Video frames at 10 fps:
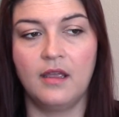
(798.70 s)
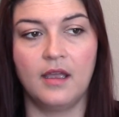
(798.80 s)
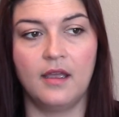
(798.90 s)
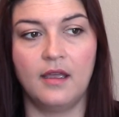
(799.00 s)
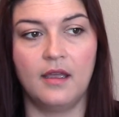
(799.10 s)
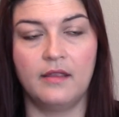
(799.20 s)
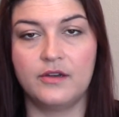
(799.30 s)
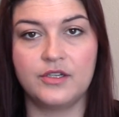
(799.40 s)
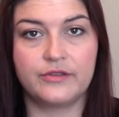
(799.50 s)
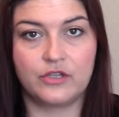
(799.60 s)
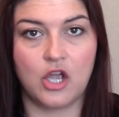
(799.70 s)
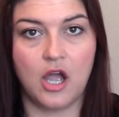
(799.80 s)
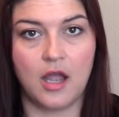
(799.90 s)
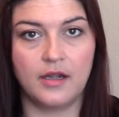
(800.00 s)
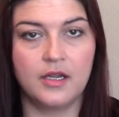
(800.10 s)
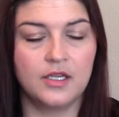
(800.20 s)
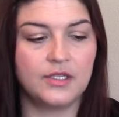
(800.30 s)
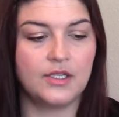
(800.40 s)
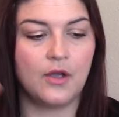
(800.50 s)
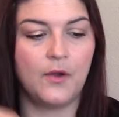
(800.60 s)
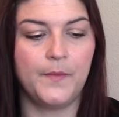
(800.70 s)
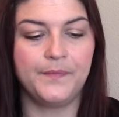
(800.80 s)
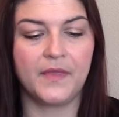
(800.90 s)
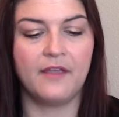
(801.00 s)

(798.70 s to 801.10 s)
They're just gone. So